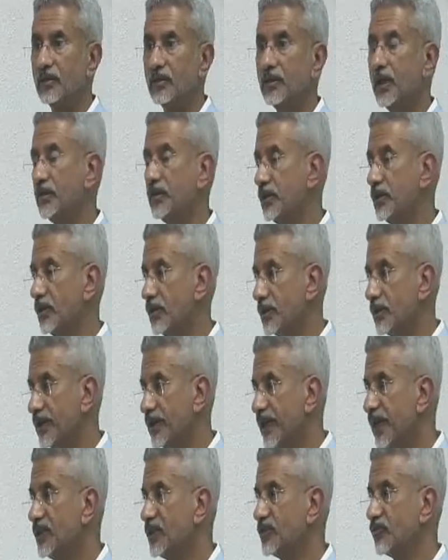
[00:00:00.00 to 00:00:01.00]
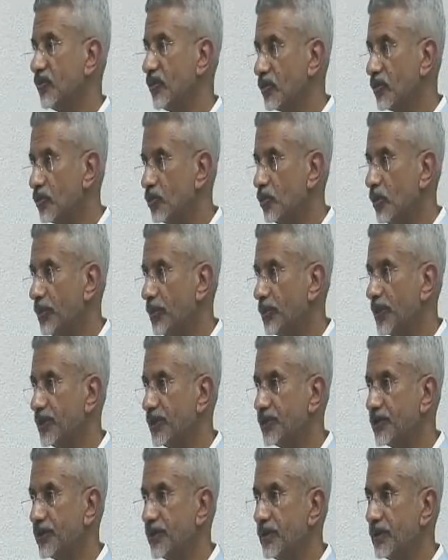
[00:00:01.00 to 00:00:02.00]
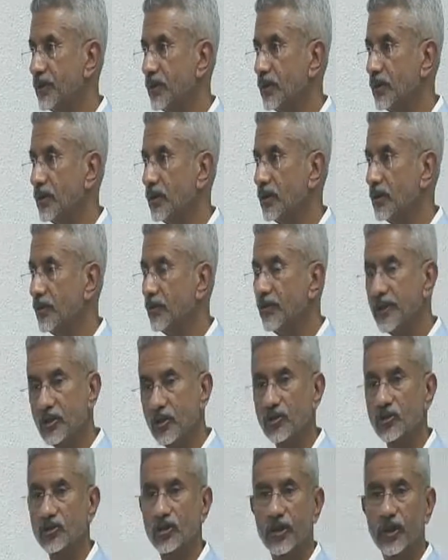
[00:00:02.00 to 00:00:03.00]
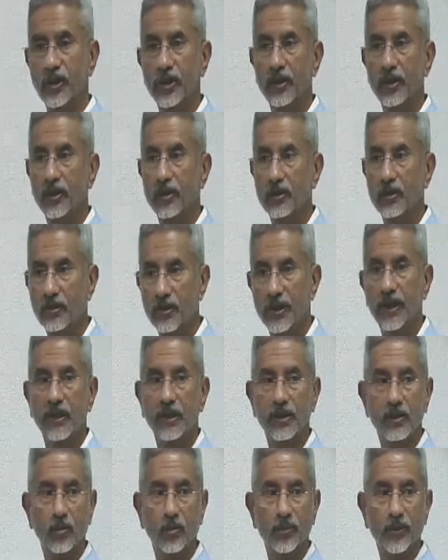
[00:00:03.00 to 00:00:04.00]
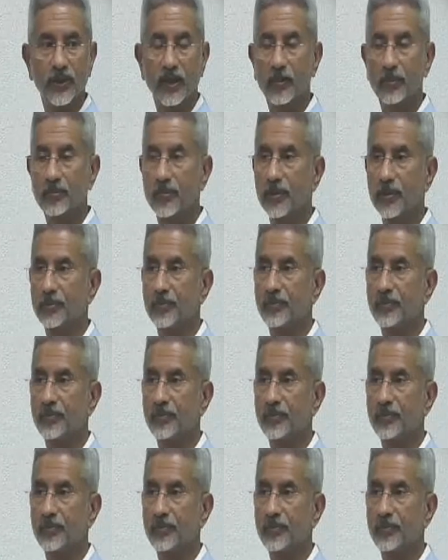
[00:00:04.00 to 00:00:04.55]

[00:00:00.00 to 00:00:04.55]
that the gates for cooperation with Australia really opened up.